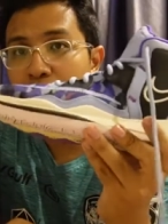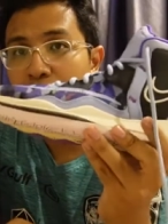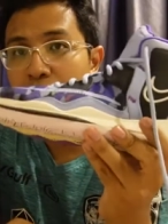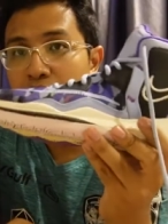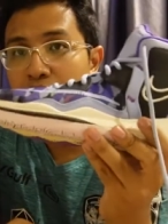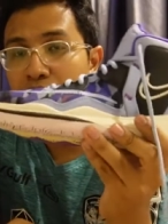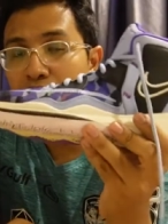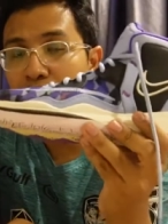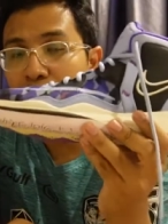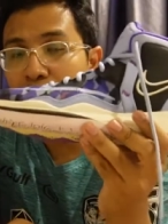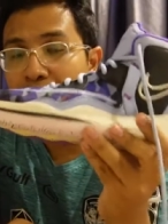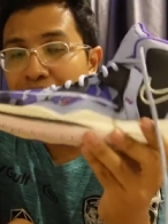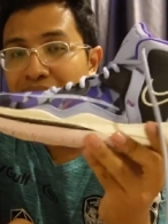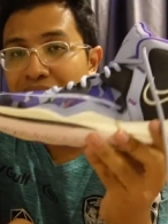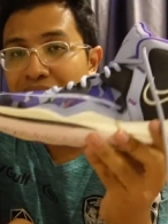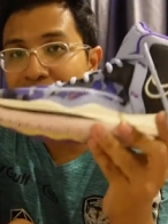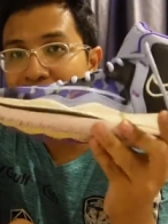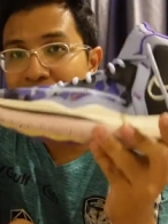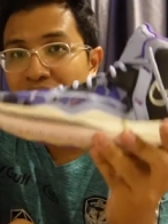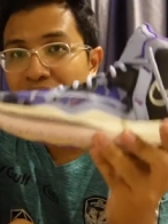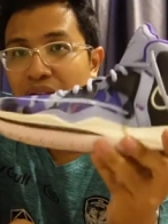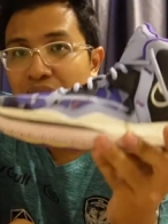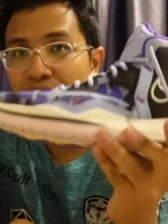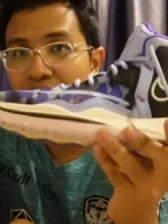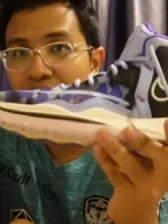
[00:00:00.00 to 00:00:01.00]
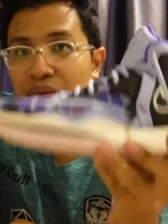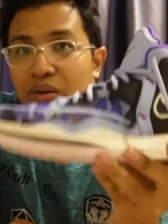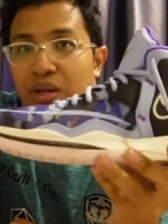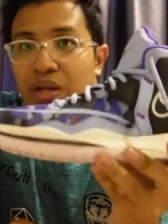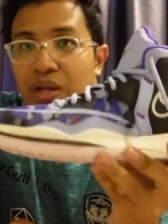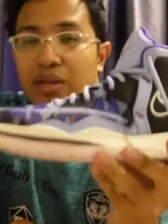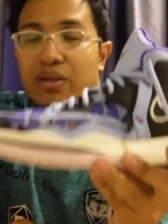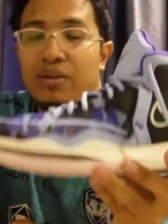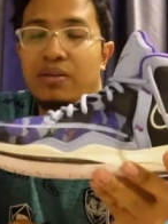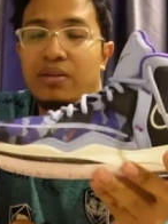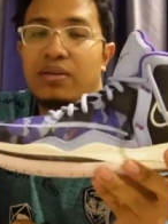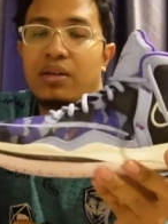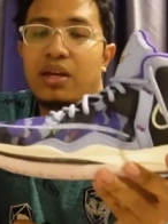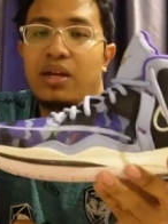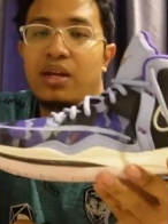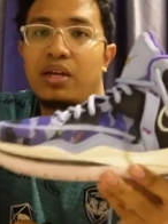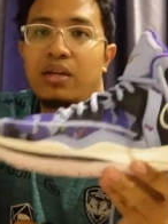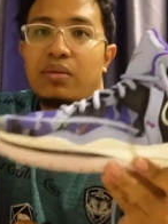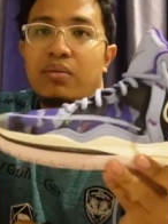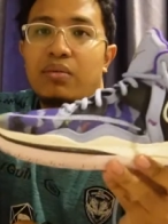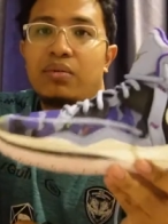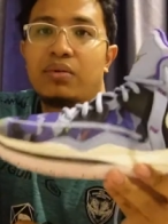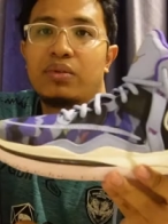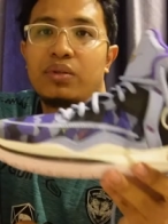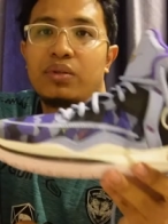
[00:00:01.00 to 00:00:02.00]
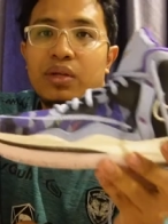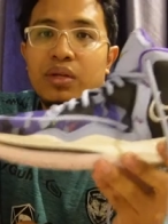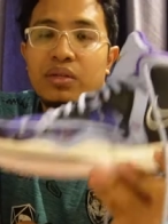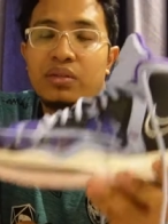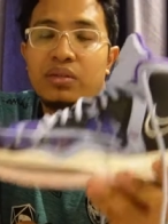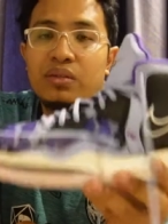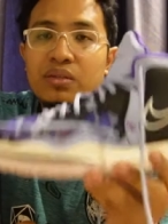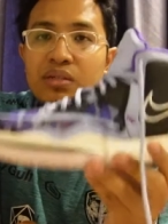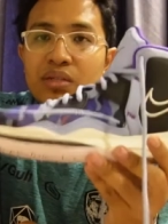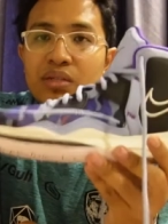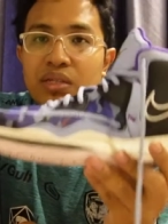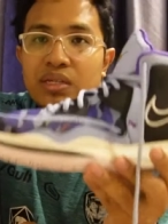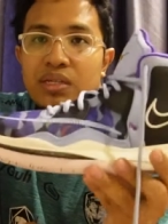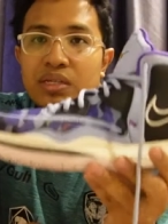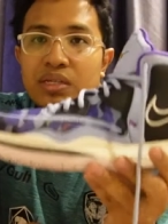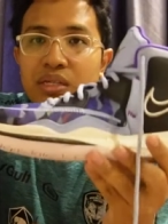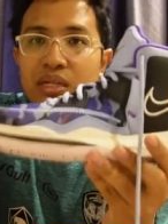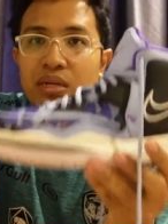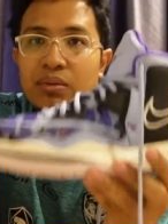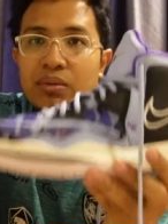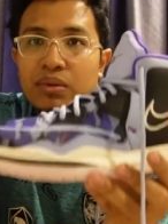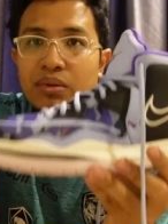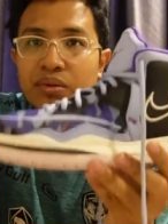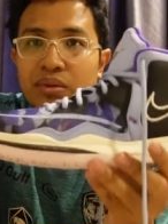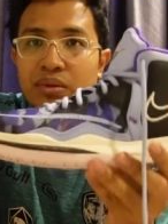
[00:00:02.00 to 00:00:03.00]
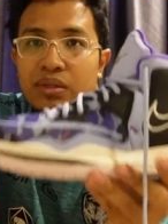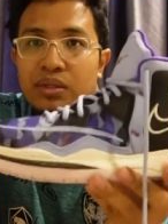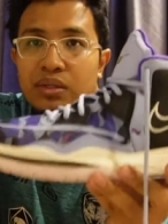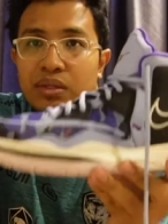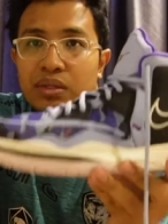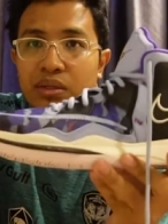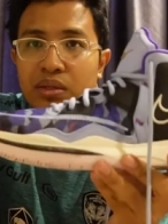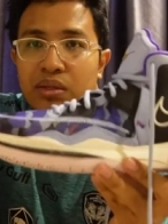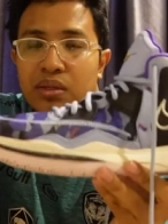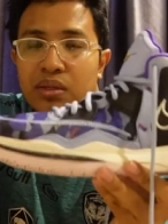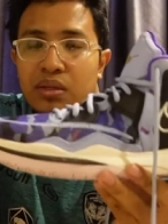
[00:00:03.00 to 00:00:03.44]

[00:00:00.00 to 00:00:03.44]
You can try look at Kyrie model. You can see some of the